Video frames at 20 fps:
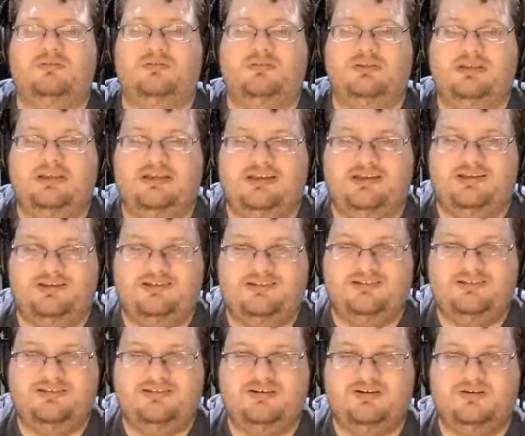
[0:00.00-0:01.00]
Yeah.
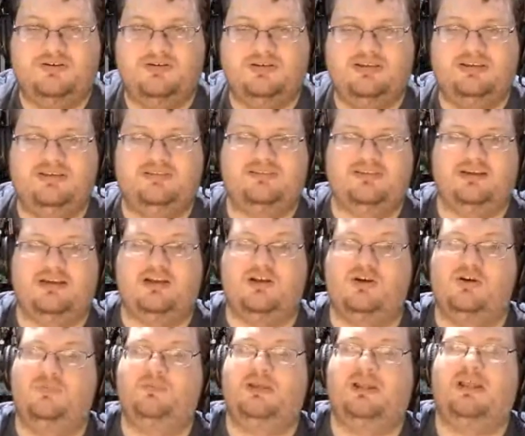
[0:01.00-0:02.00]
So I
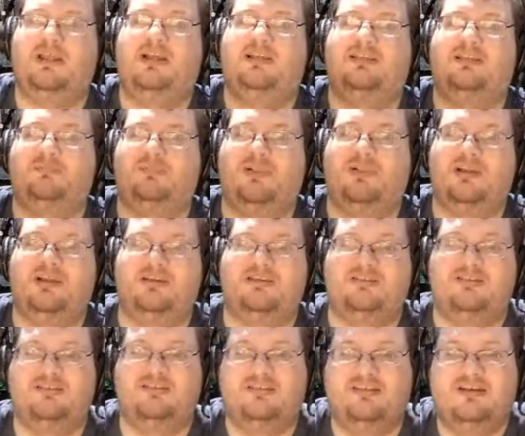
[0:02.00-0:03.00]
hope you like the
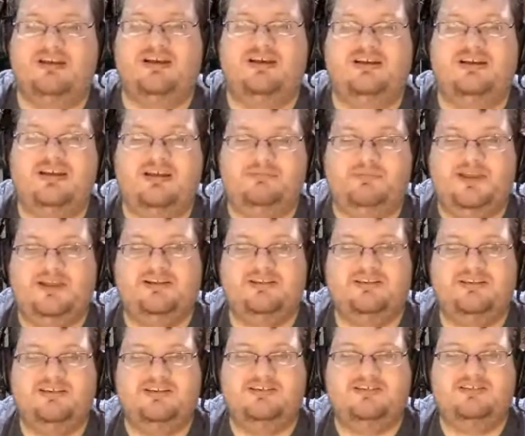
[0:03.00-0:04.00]
place I
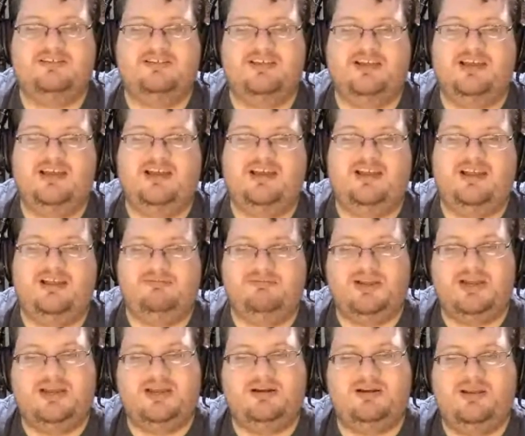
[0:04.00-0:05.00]
picked. And she's like, I'm
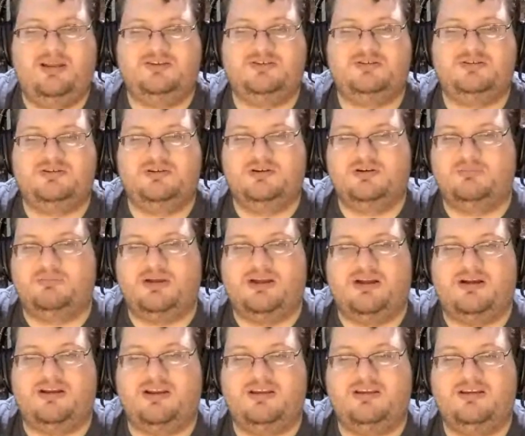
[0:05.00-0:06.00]
not sure
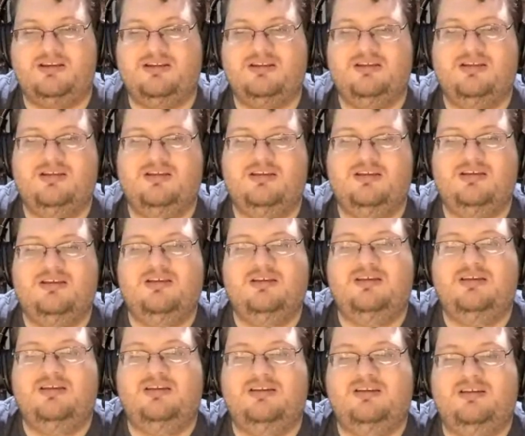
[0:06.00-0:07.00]
about it.
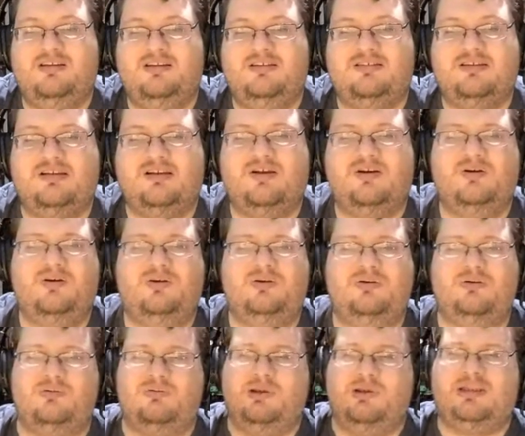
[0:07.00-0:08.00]
He's like,
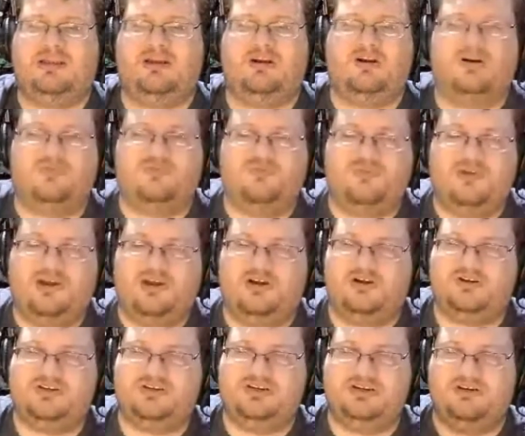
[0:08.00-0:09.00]
oh, we get our
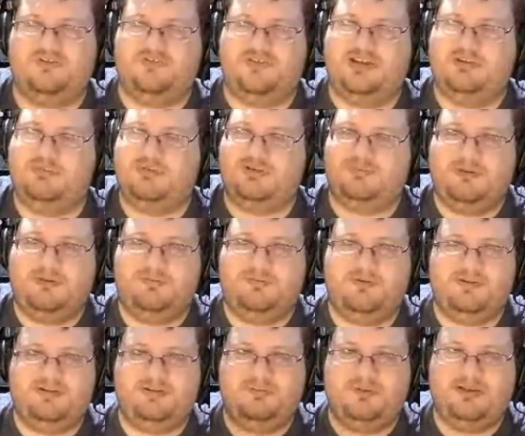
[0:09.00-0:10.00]
fair share of famous people
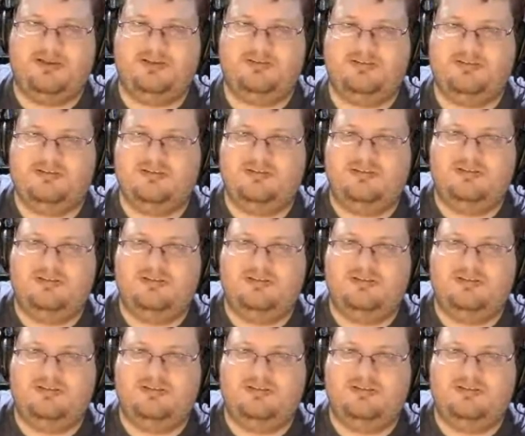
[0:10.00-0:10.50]
in this place.